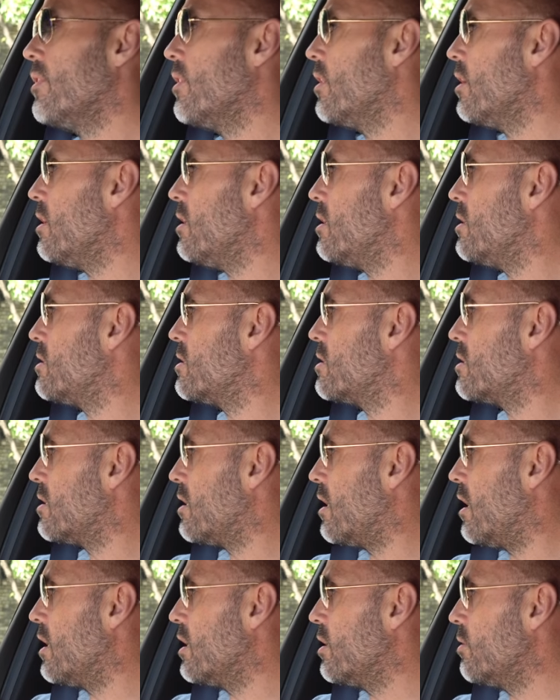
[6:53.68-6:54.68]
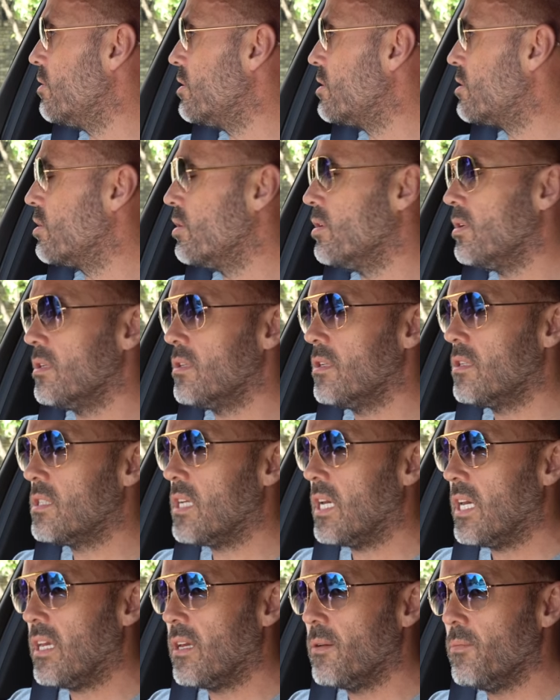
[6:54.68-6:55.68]
that I always thought
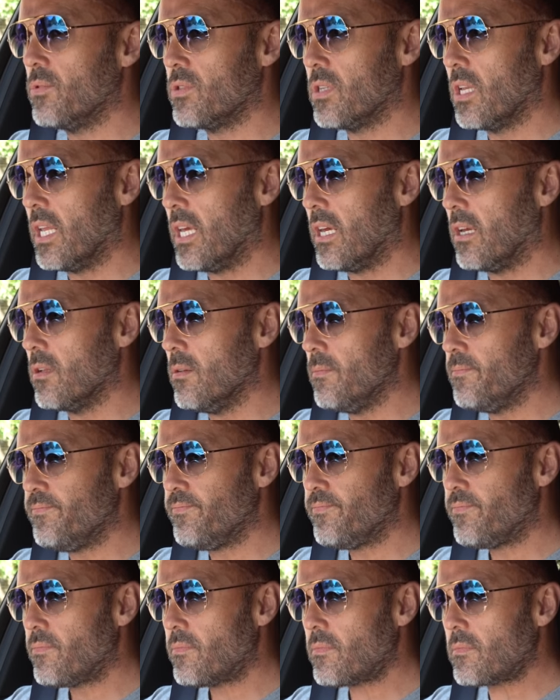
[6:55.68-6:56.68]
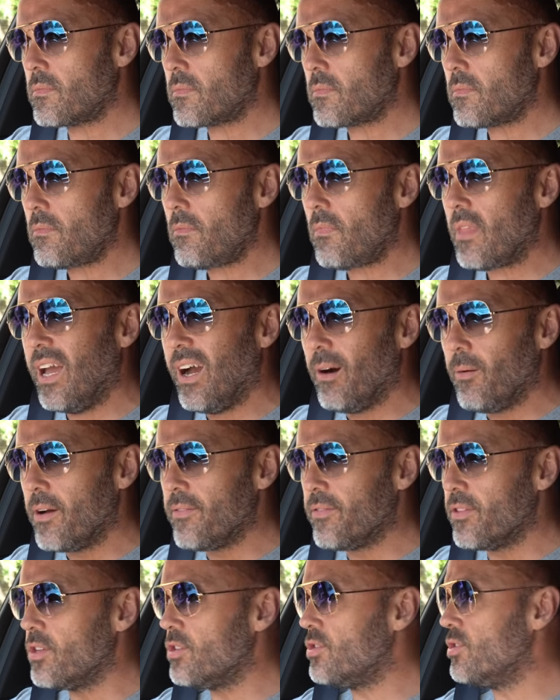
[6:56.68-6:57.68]
undertaking was illegal.
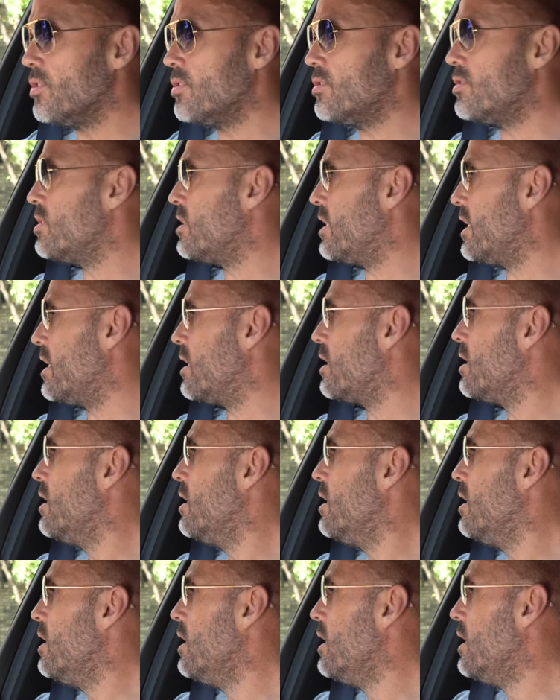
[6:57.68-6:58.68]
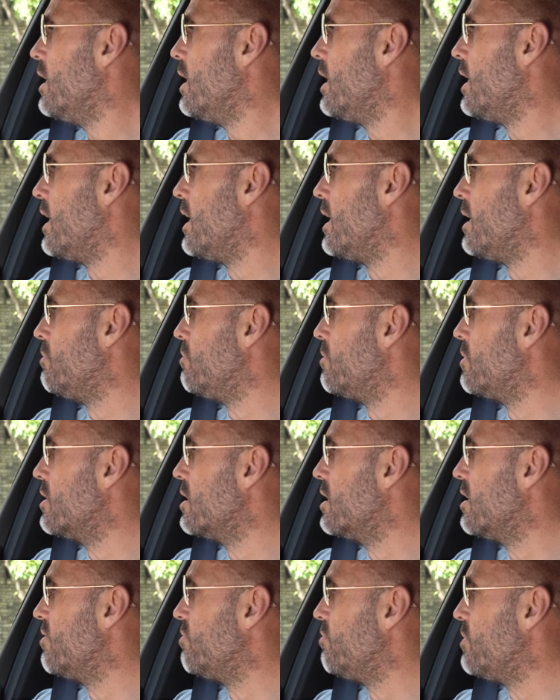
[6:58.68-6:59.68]
However, the judge did
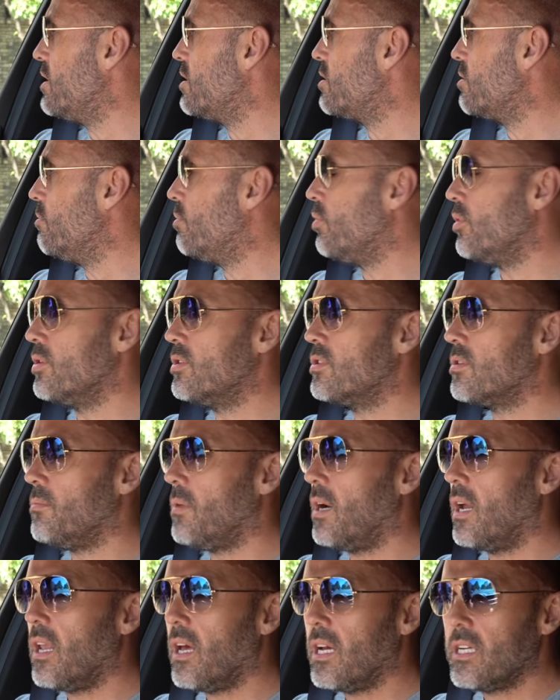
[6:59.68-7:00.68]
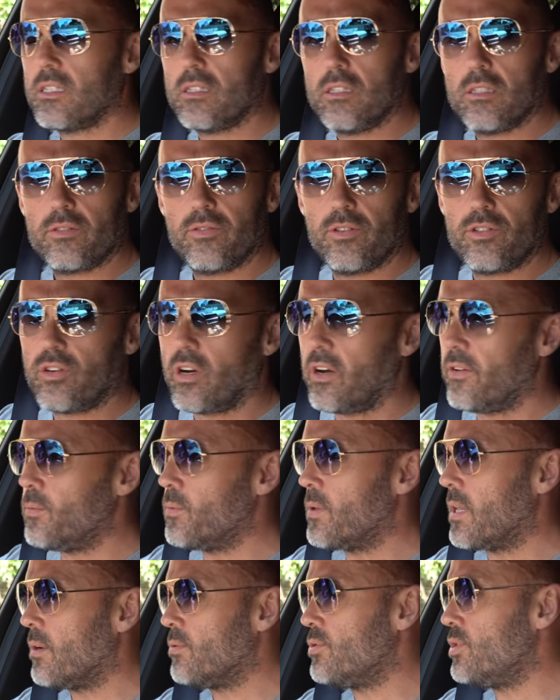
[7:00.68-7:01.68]
give me some points on my licence for
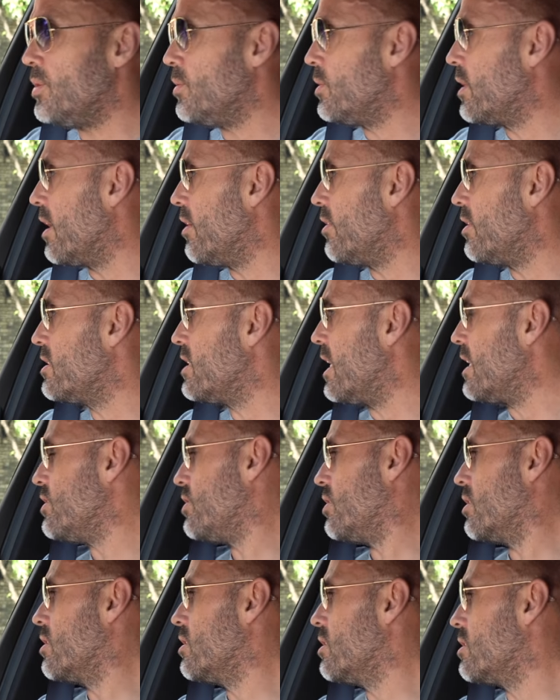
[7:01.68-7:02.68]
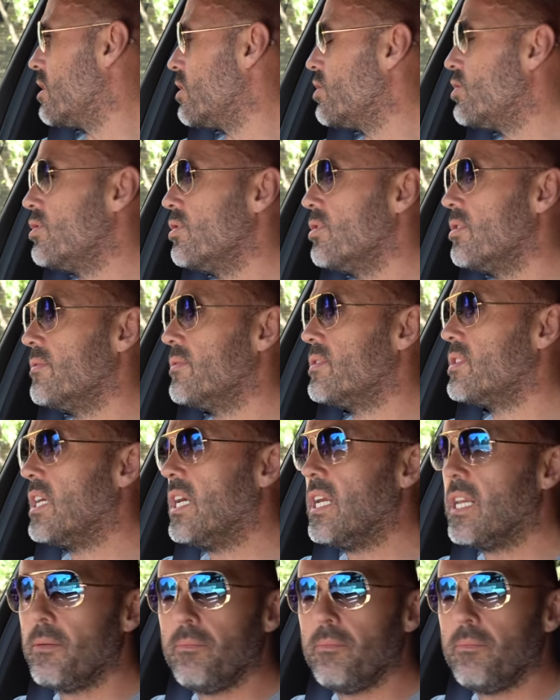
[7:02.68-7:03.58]
driving without due care and attention because I should have seen